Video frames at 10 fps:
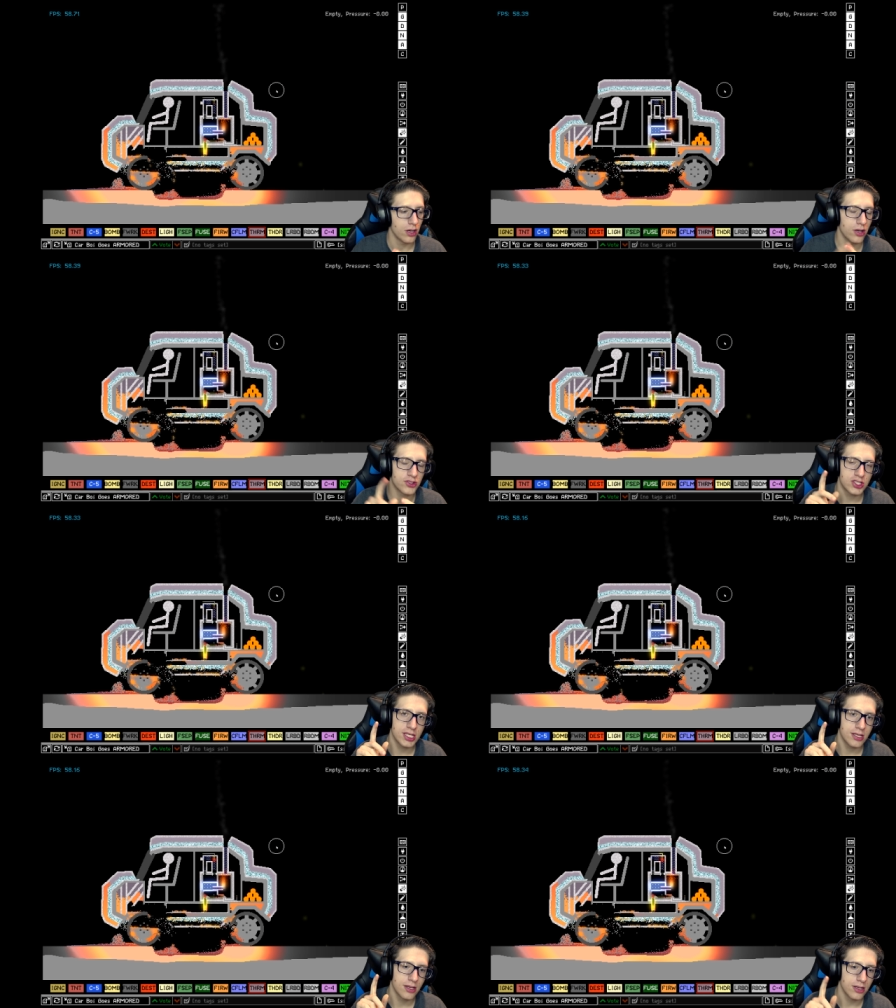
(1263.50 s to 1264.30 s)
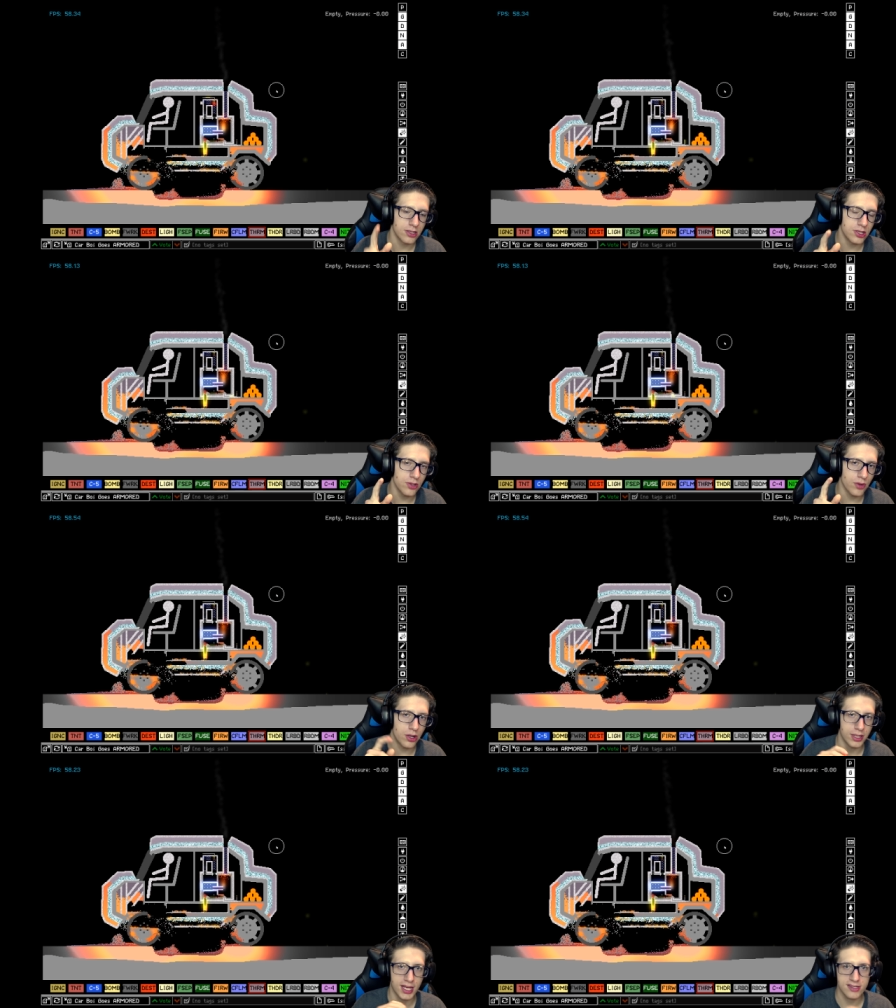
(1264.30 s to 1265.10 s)
I'll see you all
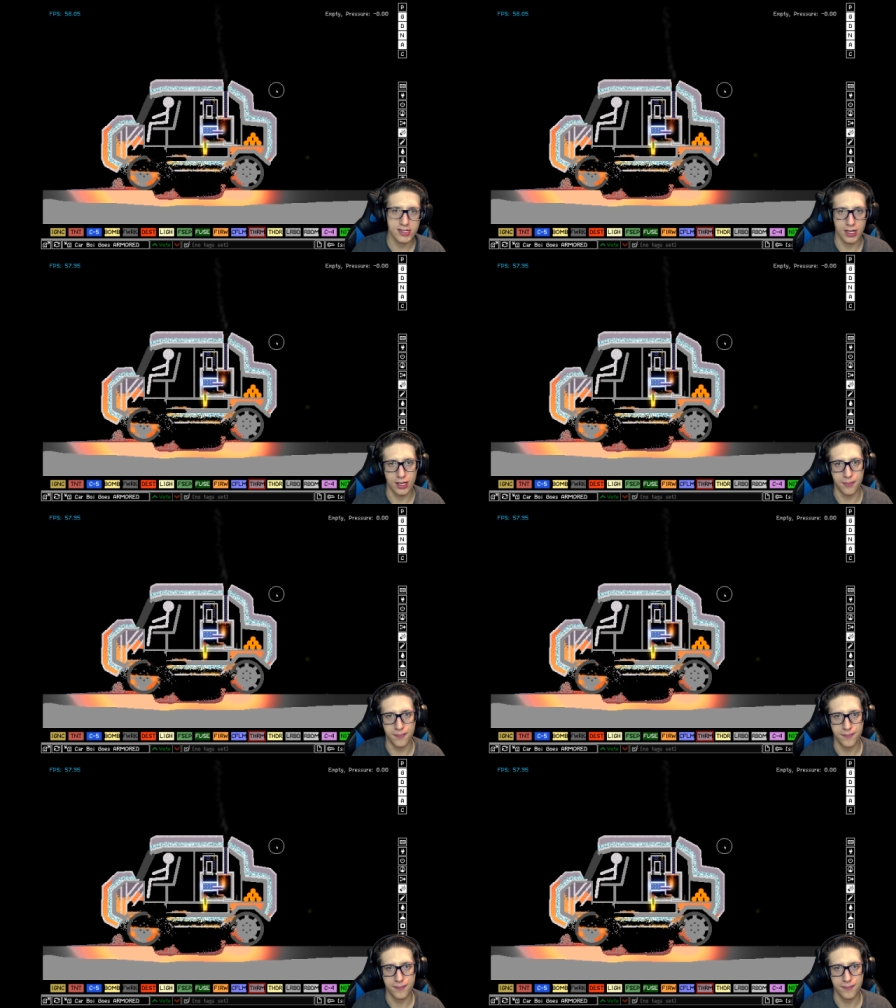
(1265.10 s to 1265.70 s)
next time.